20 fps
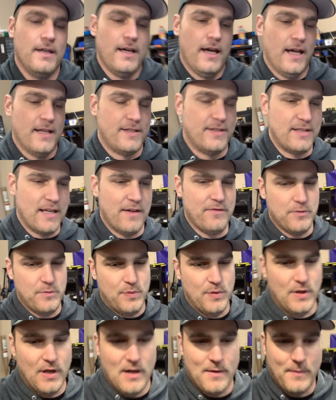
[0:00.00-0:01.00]
at 7
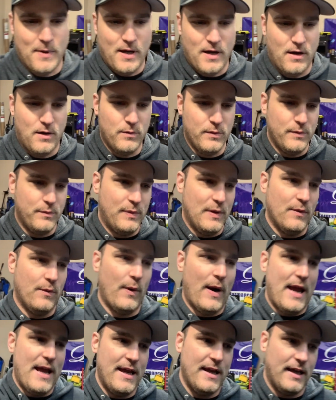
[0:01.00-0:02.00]
p.m. I'll be
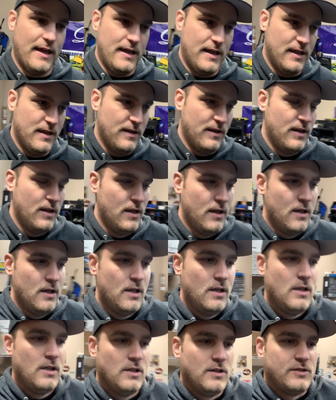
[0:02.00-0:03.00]
weighing in.
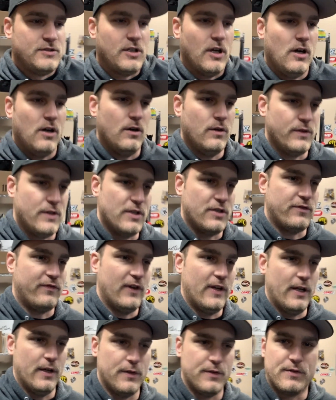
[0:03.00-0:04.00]
So this
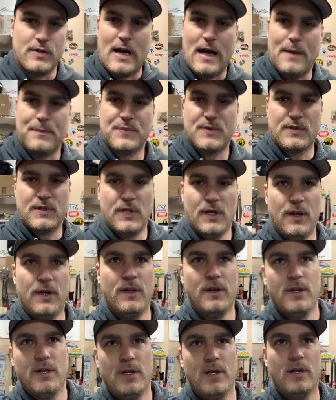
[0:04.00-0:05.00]
video drops,
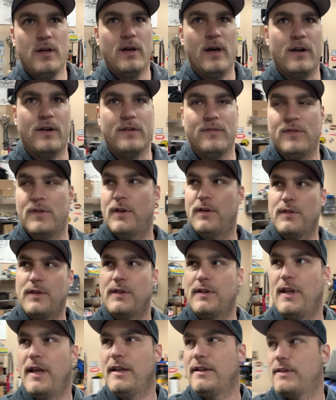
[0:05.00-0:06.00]
I don't even know the
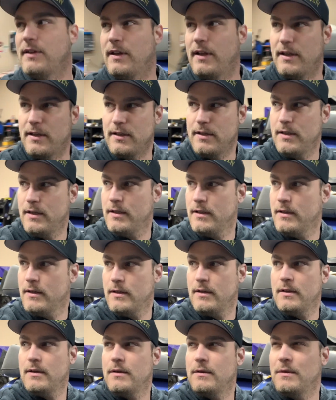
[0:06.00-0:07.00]
date today.
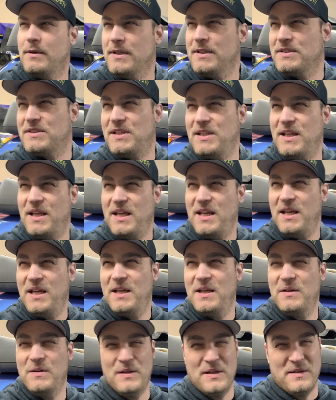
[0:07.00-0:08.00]
What is today?
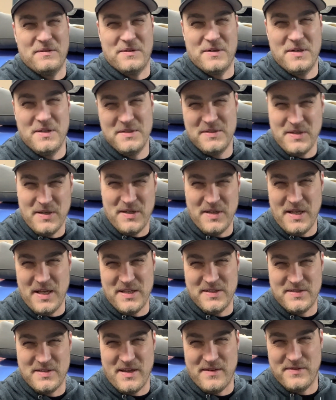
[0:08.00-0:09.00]
Whatever. Sunday
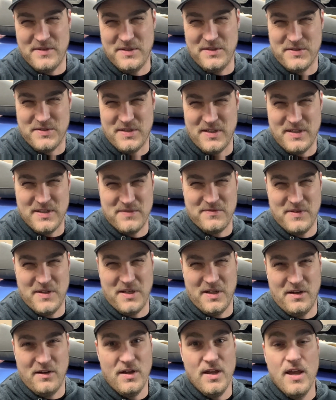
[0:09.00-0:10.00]
at 7, you'll see this
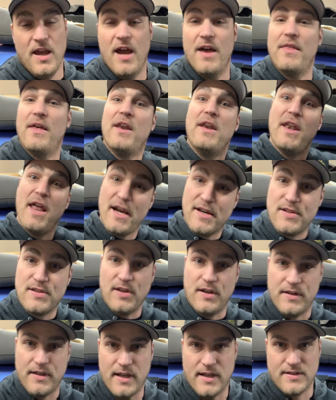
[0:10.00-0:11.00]
video. And then next
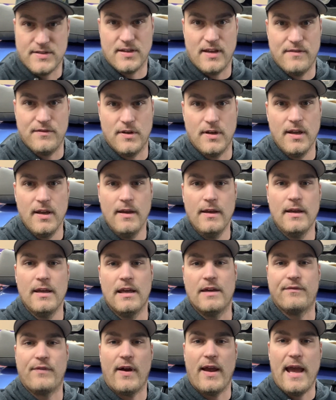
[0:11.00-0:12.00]
Sunday at 7,
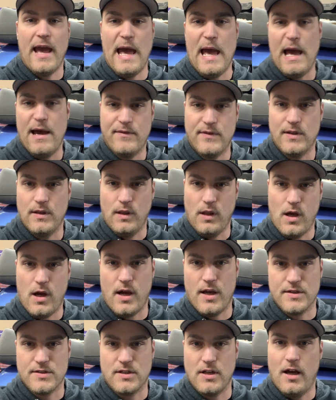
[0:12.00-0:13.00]
if I haven't
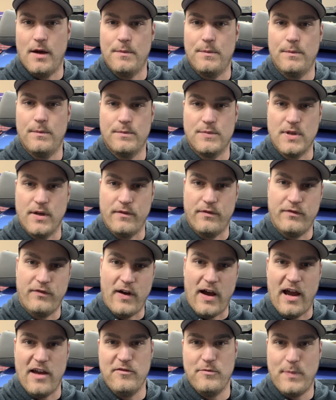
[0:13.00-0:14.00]
lost up to
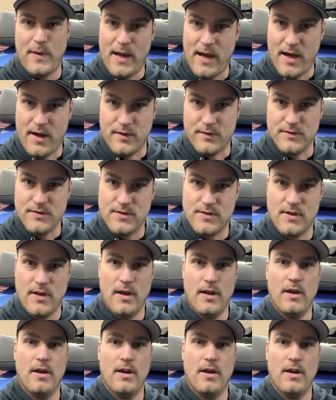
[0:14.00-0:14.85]
5 pounds,